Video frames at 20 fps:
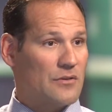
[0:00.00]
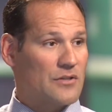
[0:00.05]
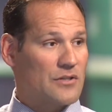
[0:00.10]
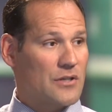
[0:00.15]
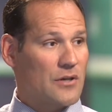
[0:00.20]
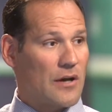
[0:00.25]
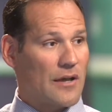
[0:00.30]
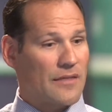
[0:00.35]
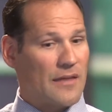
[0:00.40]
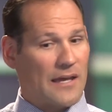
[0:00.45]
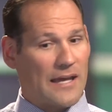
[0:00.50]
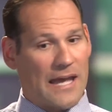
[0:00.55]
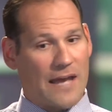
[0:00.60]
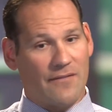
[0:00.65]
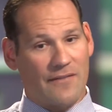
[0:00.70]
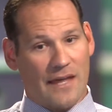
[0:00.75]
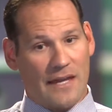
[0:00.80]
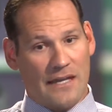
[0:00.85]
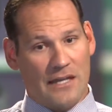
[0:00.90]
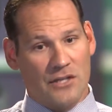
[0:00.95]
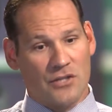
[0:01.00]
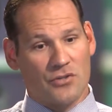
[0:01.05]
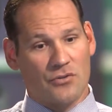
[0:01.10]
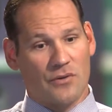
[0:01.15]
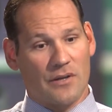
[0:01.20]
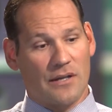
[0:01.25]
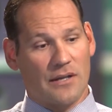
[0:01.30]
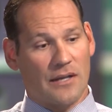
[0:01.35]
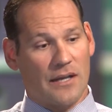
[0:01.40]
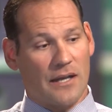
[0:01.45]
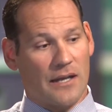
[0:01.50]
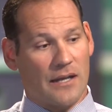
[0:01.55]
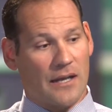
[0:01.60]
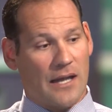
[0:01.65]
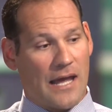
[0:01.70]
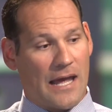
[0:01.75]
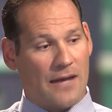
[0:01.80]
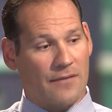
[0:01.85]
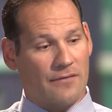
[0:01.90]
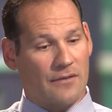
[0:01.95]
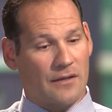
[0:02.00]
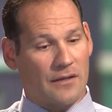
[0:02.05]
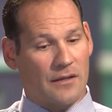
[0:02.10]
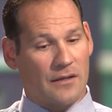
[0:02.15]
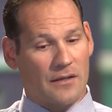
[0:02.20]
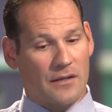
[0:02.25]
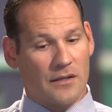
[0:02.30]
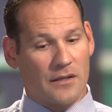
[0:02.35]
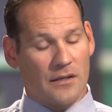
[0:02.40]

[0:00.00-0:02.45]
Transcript: And so I think having that injury and having